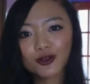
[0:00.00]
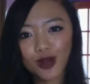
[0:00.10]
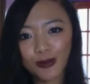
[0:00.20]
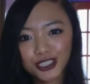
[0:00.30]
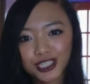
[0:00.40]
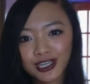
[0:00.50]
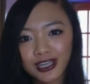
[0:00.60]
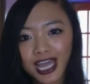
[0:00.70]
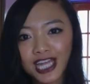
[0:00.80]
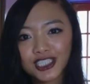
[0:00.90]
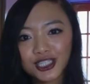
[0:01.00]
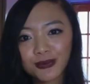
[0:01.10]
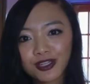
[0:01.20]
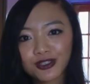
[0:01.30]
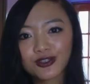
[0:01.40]
corruption and
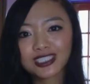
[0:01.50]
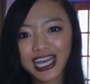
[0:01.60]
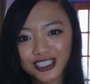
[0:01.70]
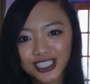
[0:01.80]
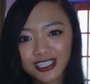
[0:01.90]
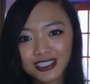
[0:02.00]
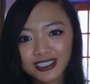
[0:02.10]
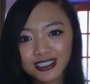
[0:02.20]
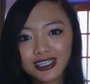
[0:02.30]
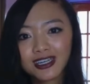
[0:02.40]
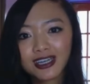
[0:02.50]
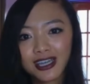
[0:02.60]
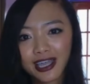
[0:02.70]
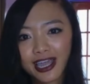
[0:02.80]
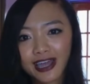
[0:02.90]
geopolitical tensions.
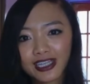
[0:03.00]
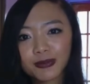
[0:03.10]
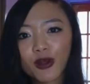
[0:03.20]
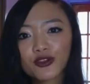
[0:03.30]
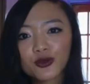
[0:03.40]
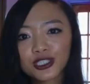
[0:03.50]
And that's part of